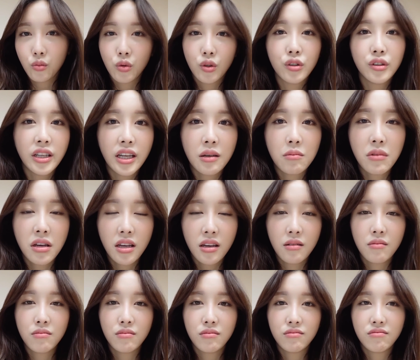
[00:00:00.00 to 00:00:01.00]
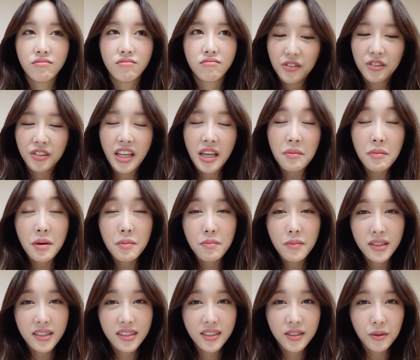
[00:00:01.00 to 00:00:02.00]
we'll name him
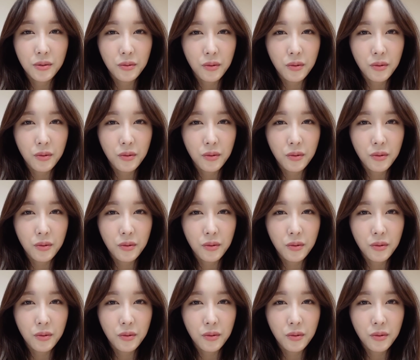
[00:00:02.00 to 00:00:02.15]
Mr.